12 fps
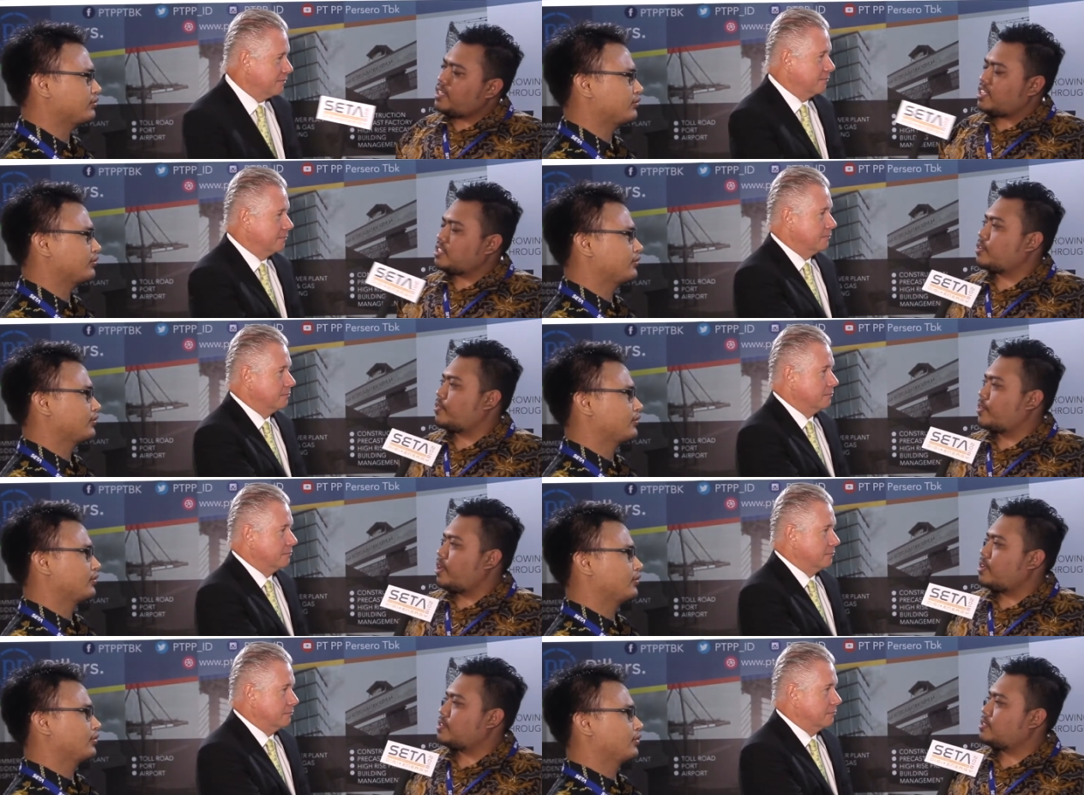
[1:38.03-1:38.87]
Speaker 1: Yes, of
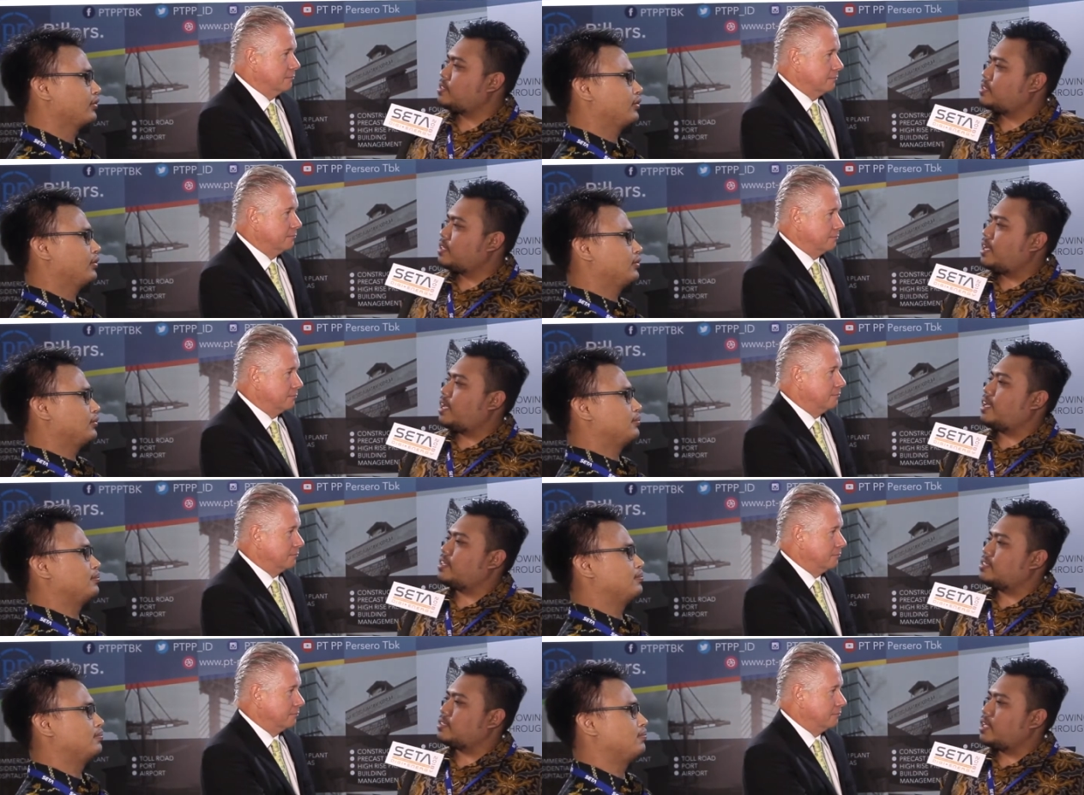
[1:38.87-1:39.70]
course.
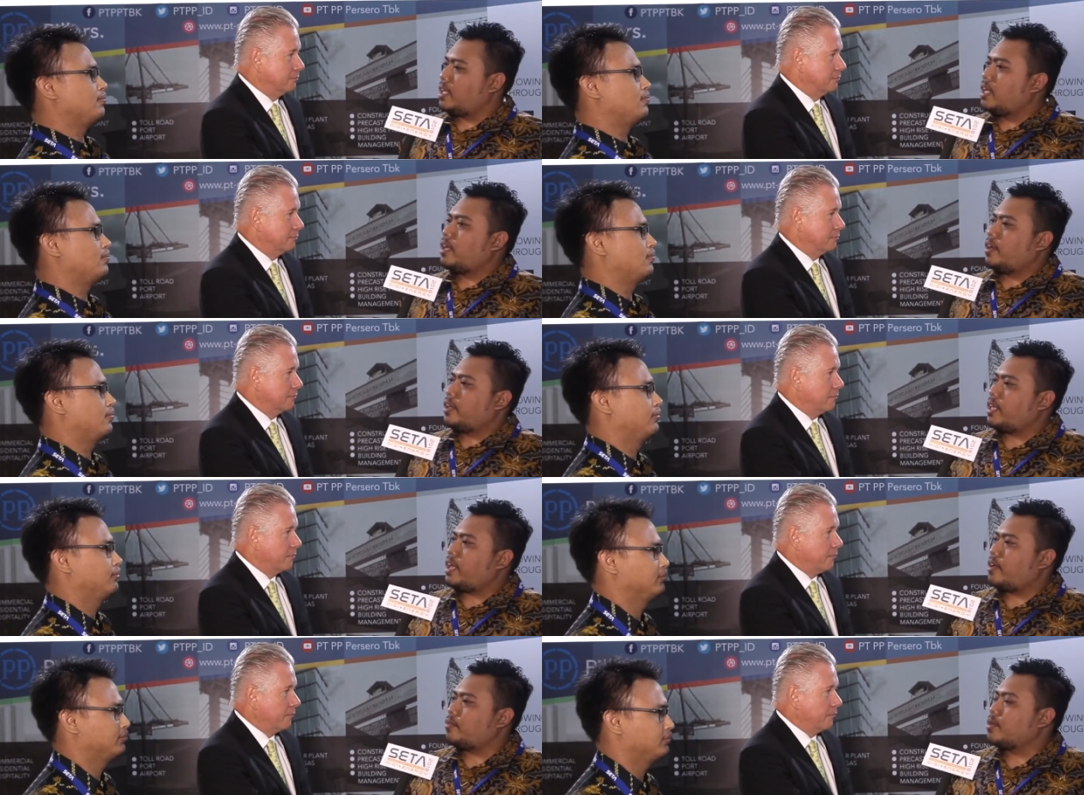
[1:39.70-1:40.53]
And
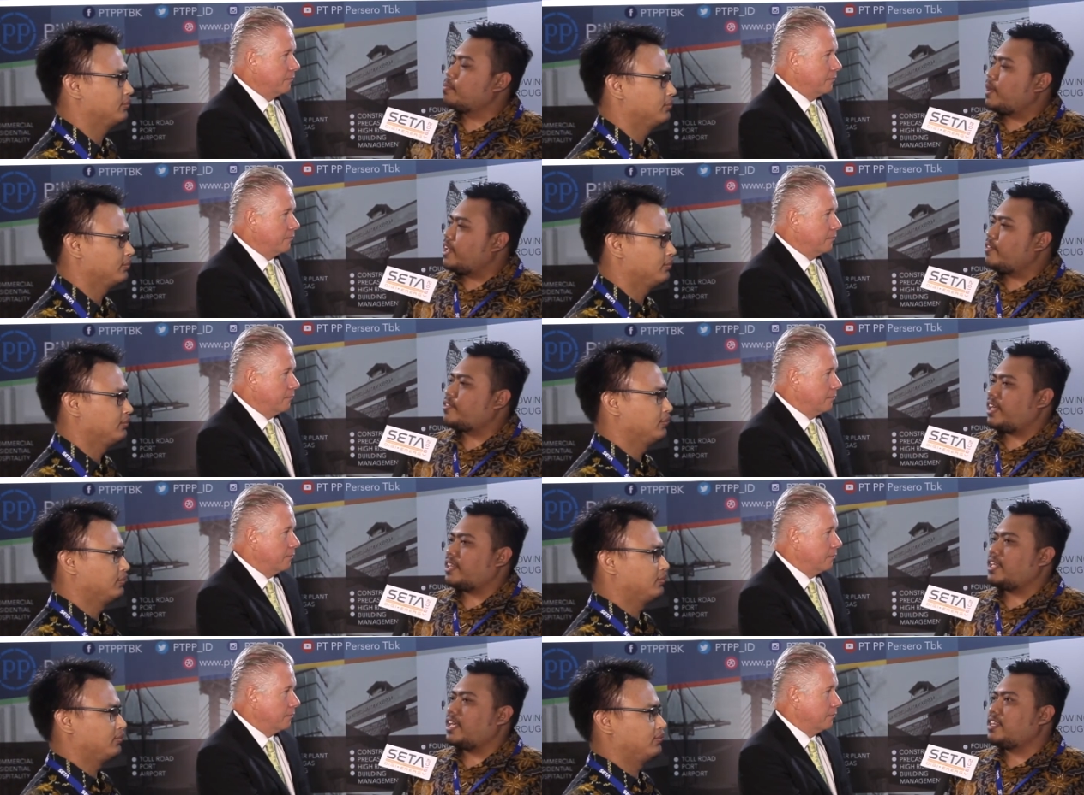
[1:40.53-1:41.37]
yeah, we believe
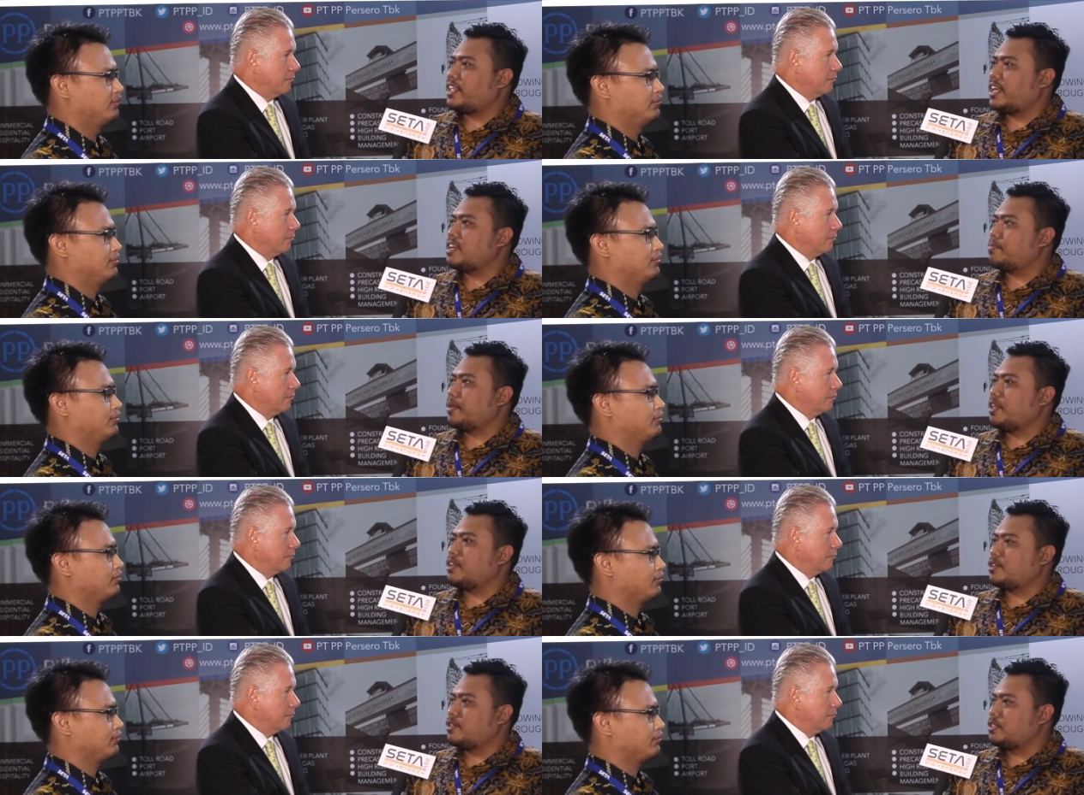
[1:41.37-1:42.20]
that it's gonna
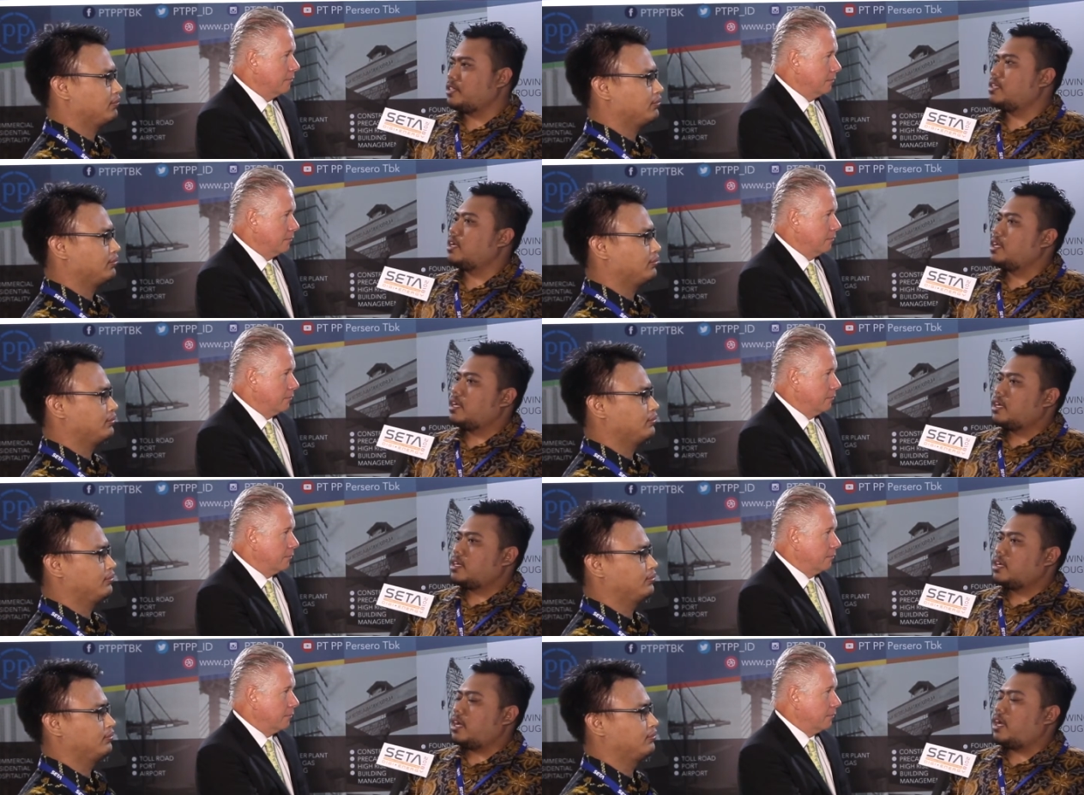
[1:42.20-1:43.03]
be good,
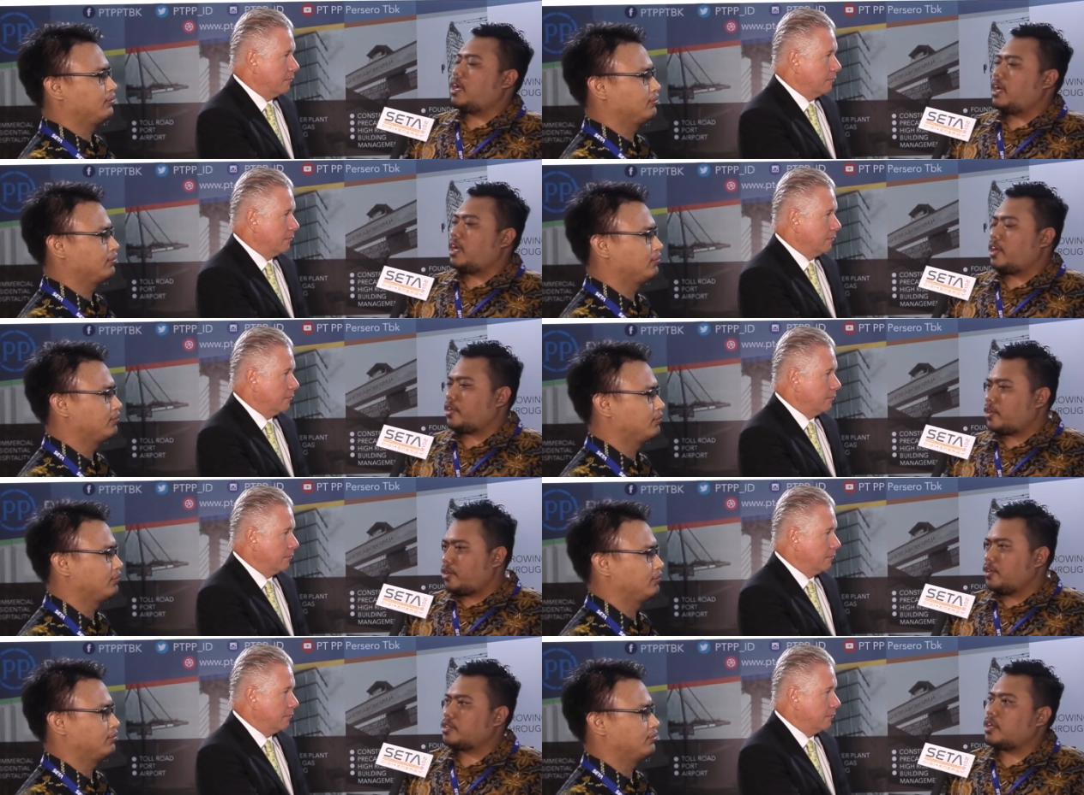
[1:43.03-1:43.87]
uh,
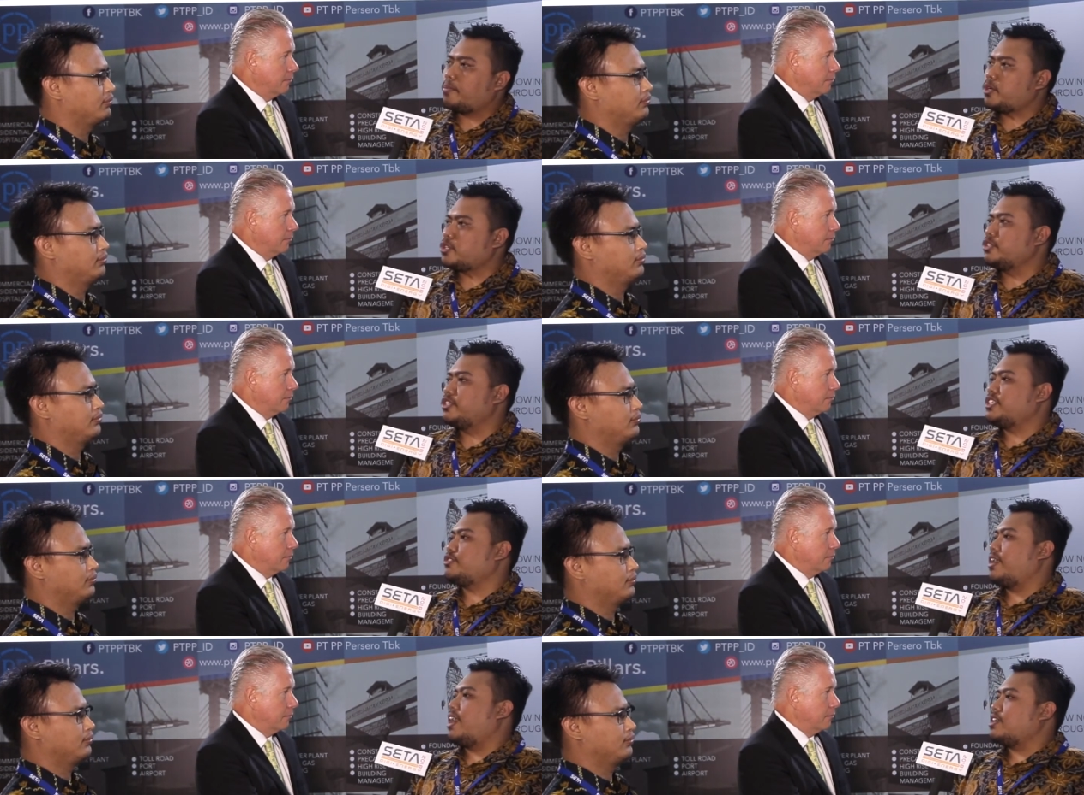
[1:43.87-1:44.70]
good
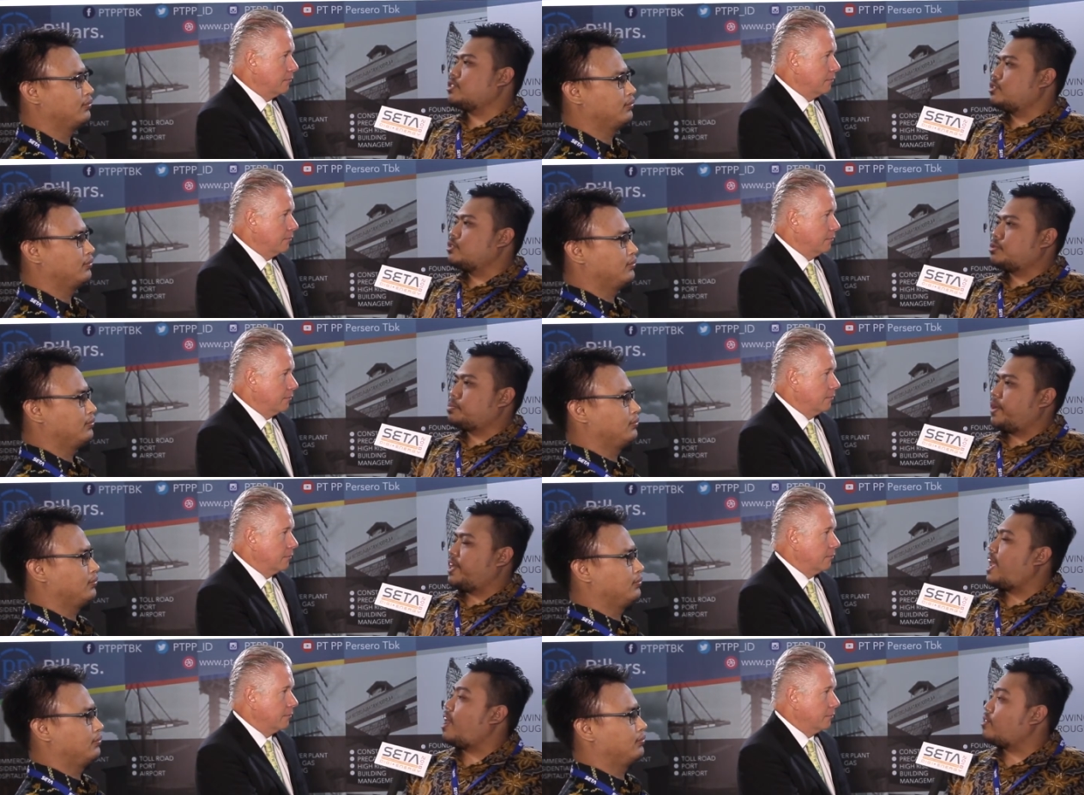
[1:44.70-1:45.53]
opportunity to us to
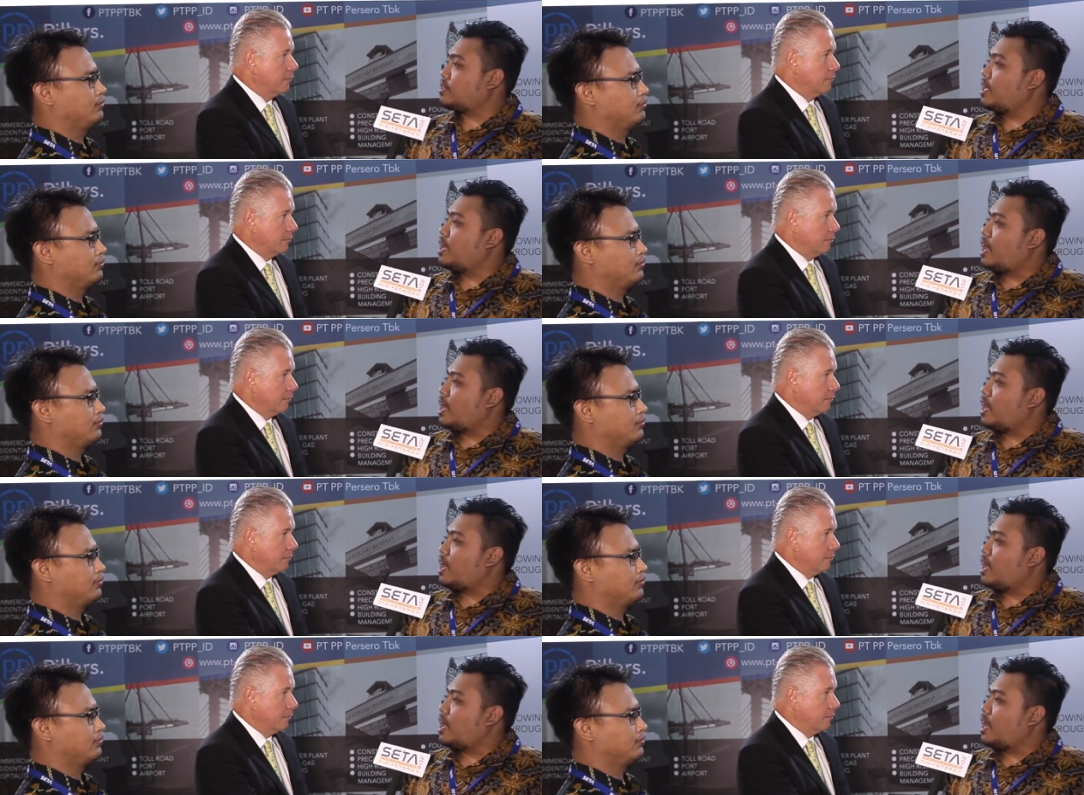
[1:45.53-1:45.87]
spread out